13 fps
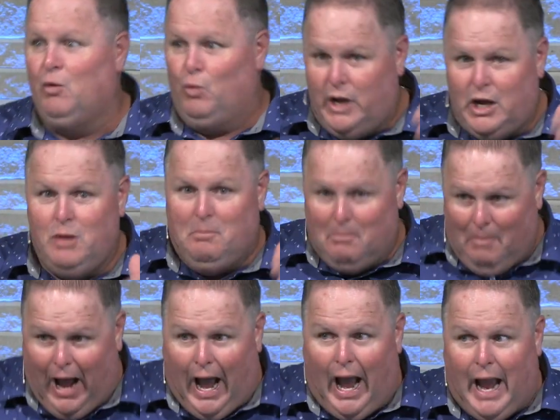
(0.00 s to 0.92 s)
we
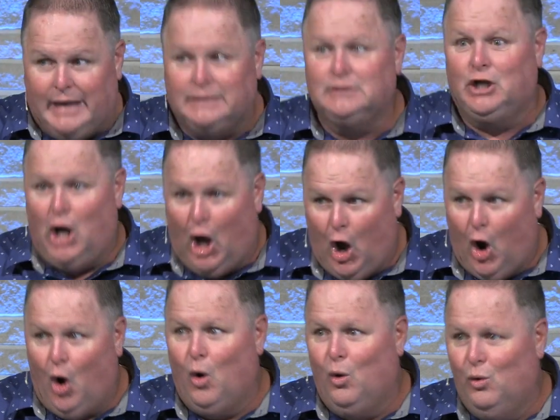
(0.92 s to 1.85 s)
might
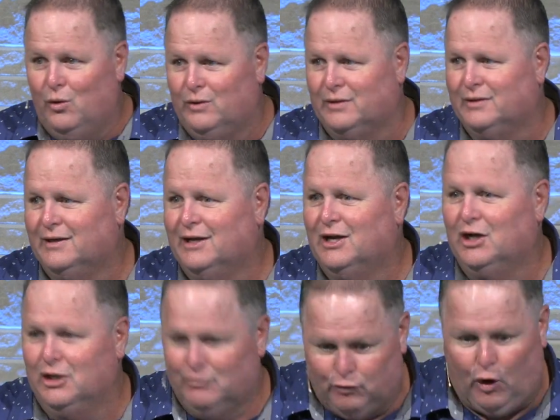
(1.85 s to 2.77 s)
go
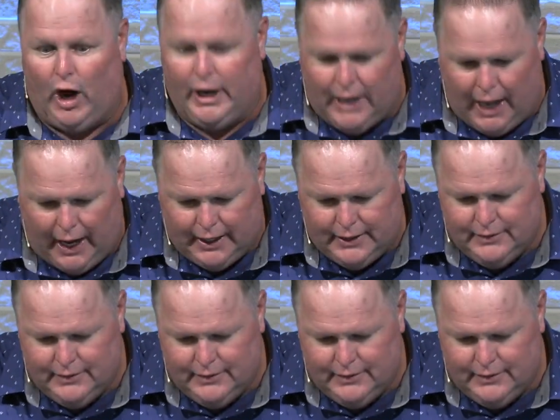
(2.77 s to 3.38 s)
Friday.